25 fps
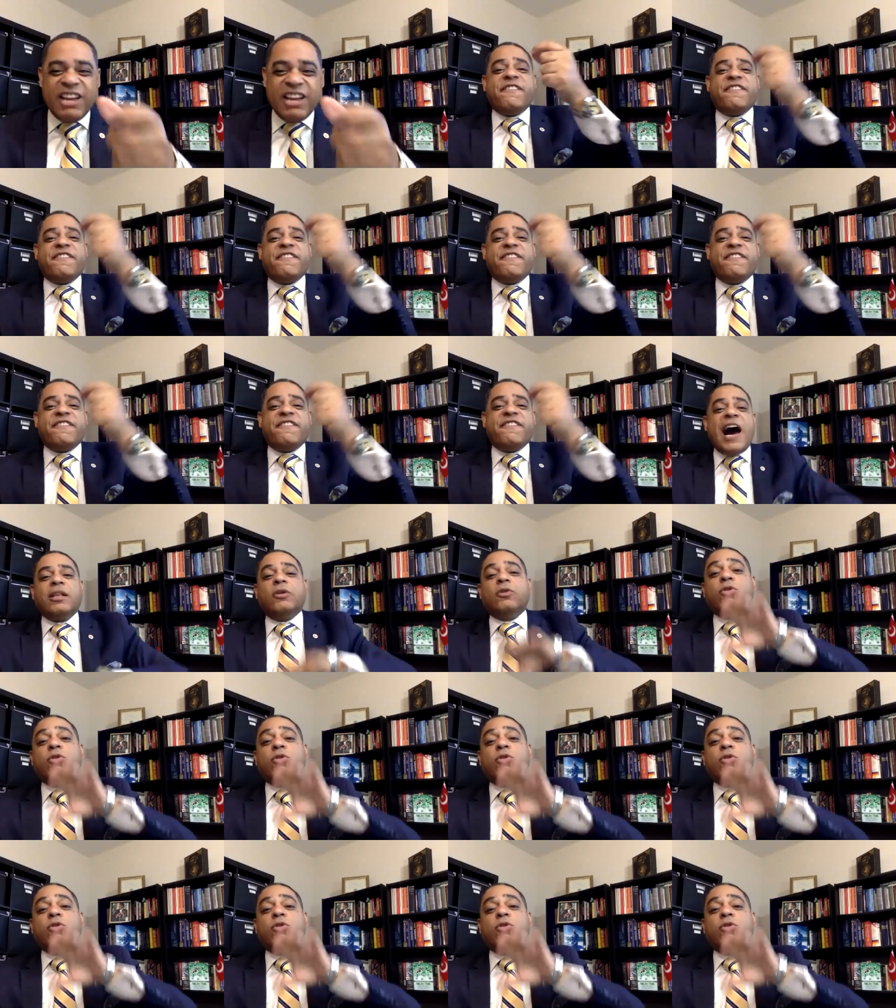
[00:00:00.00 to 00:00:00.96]
And if we
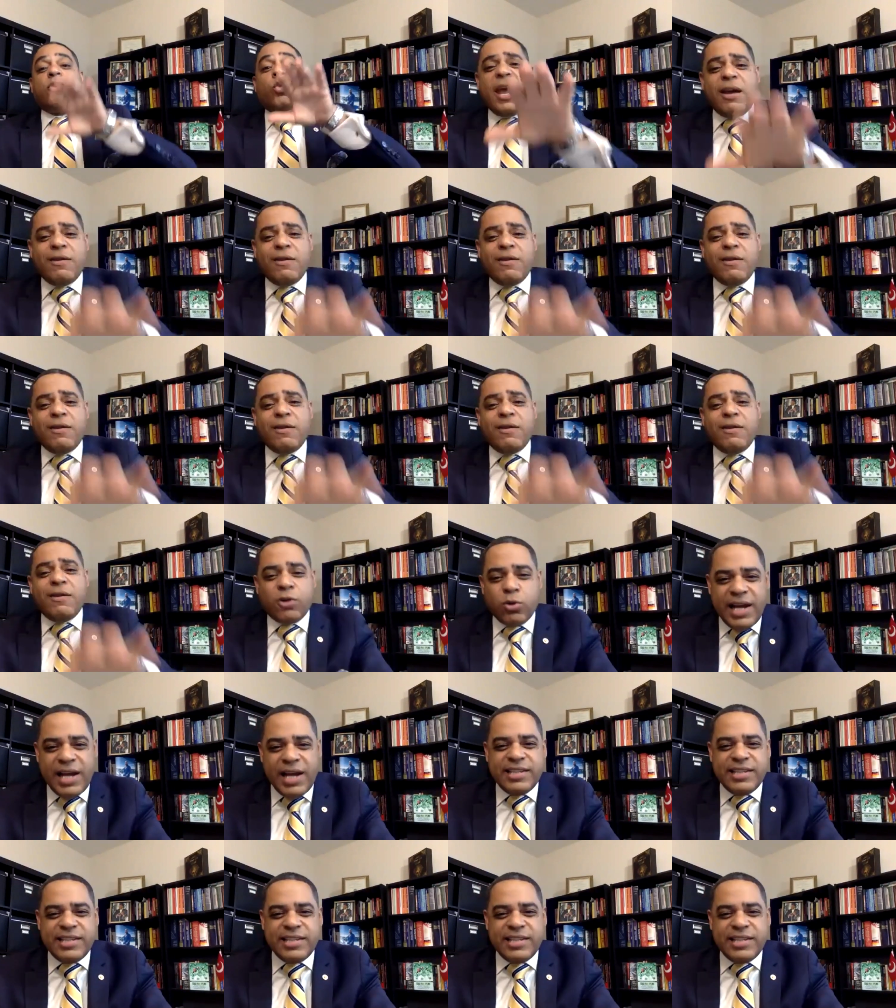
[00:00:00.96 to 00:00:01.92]
follow the
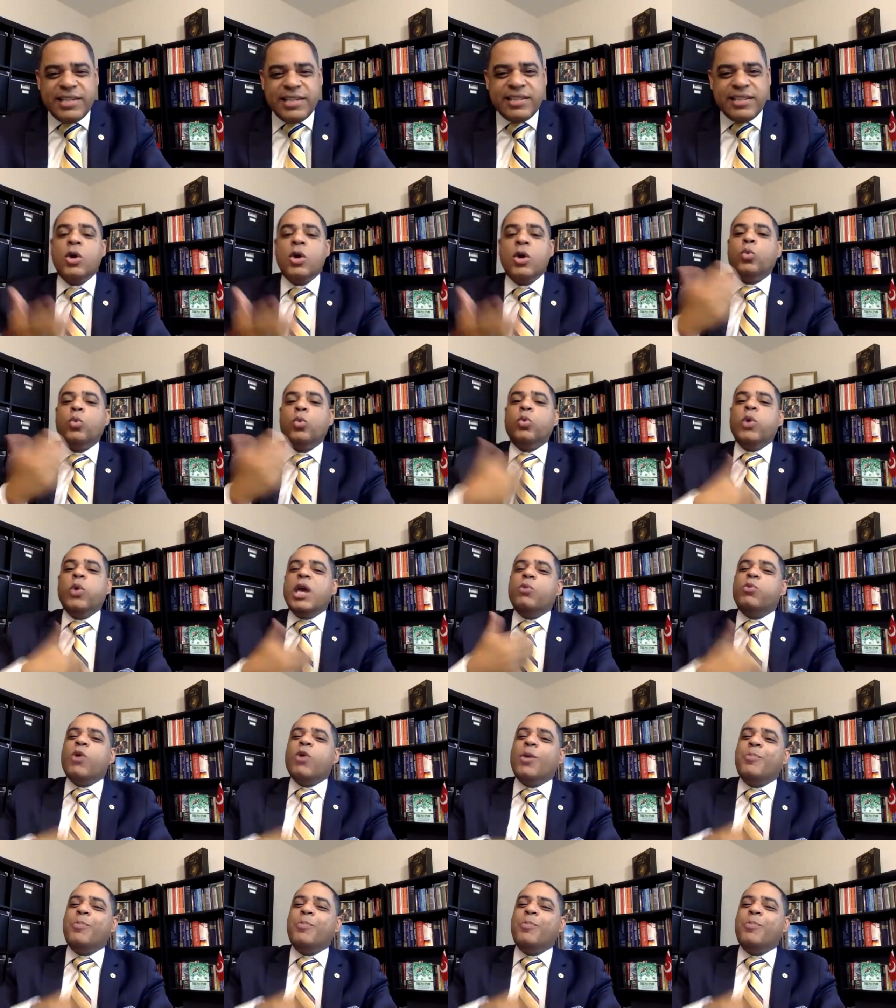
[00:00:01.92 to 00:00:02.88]
way of Christ,
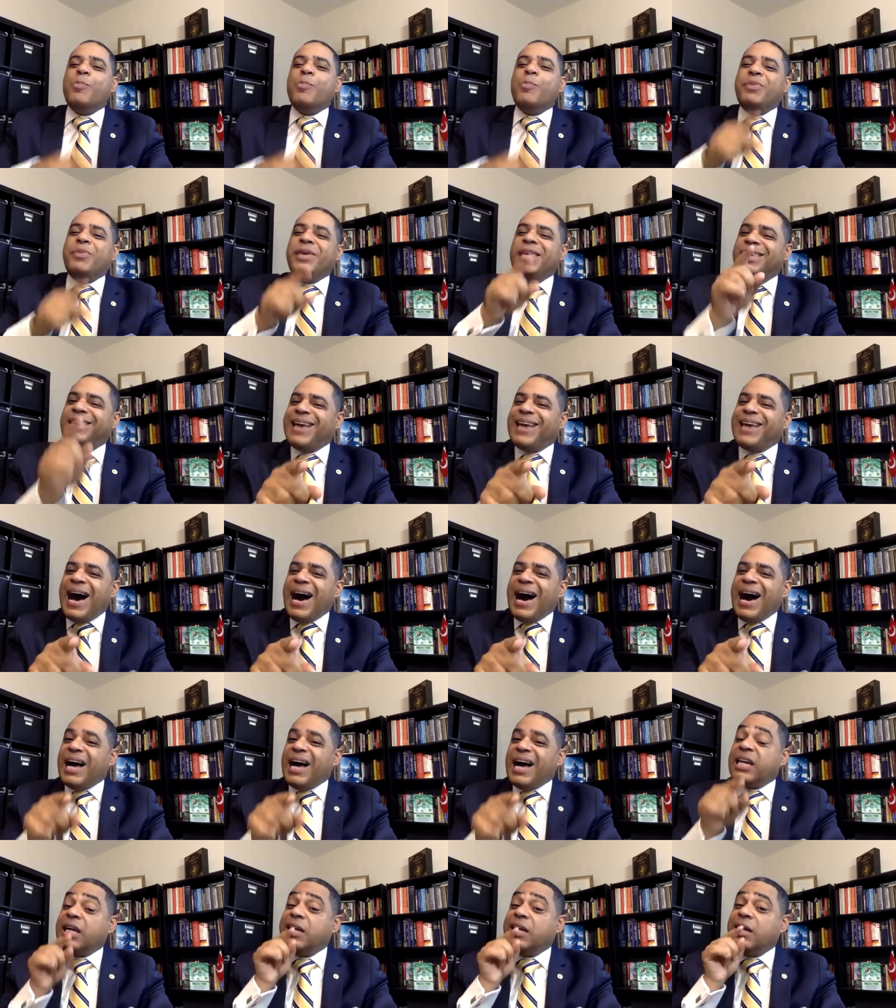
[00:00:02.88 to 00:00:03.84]
we will be
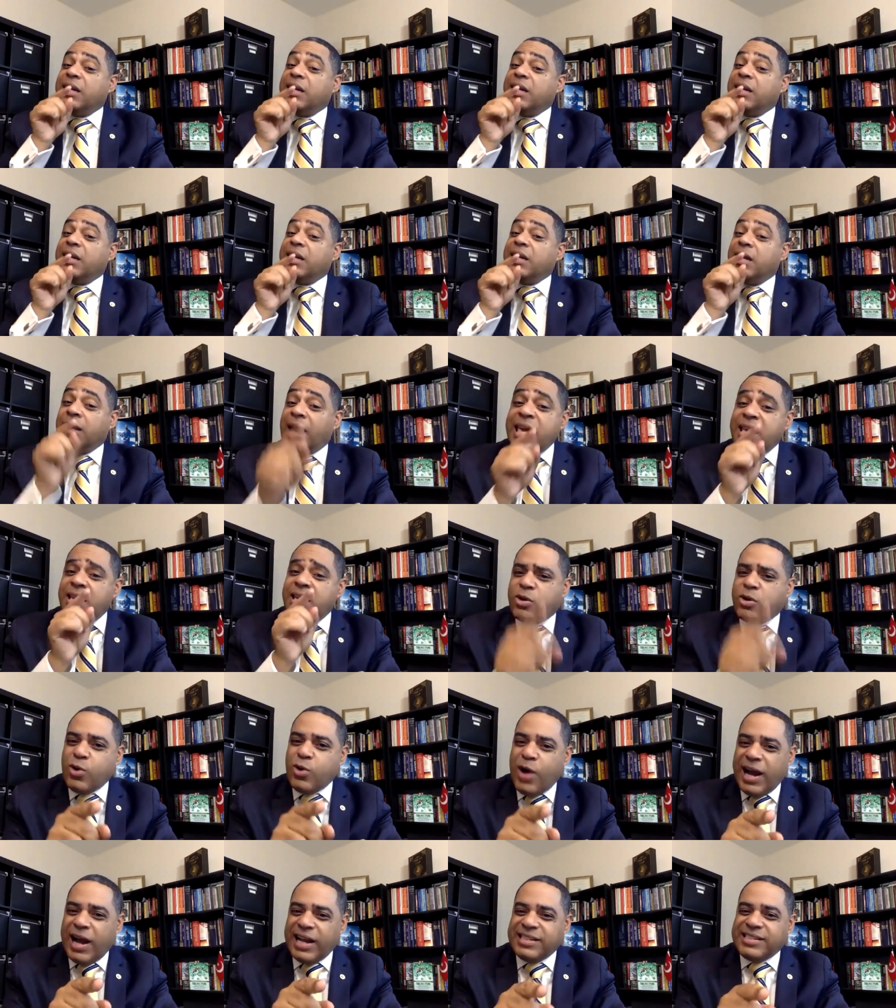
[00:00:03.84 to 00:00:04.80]
God
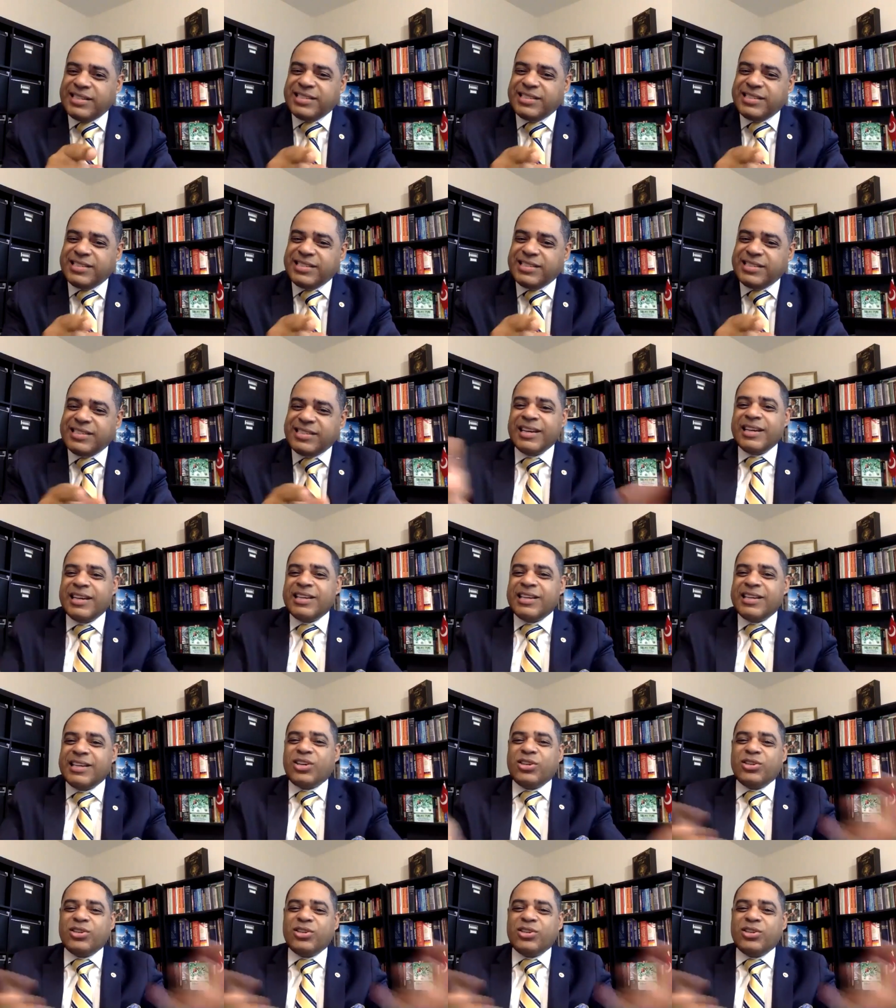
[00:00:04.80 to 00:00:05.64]
like Christ.